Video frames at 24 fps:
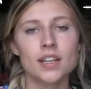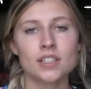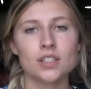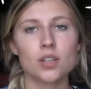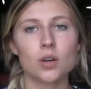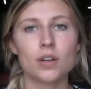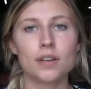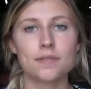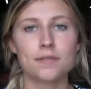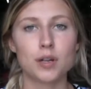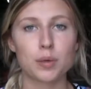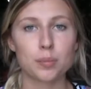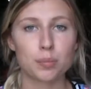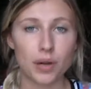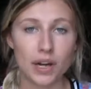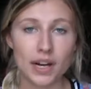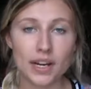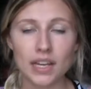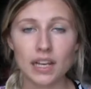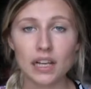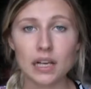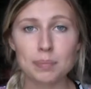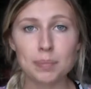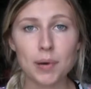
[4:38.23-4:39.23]
So if you're
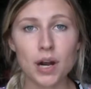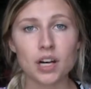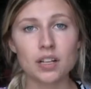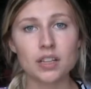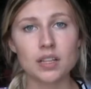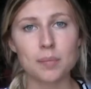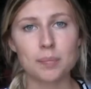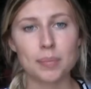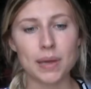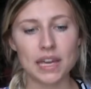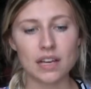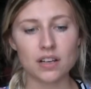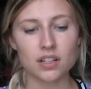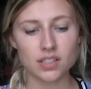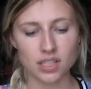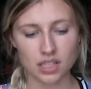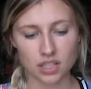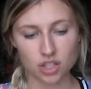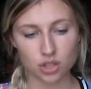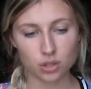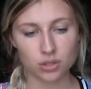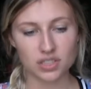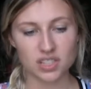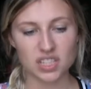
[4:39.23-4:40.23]
breaking apart the bales
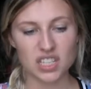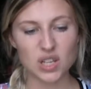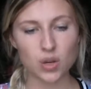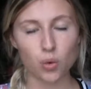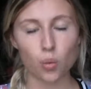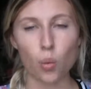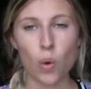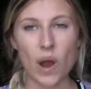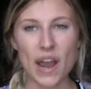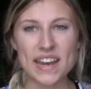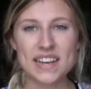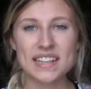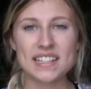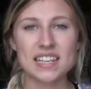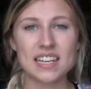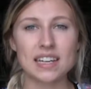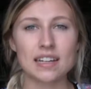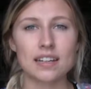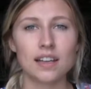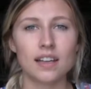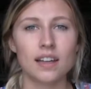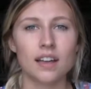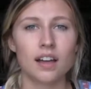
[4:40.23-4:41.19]
and you see white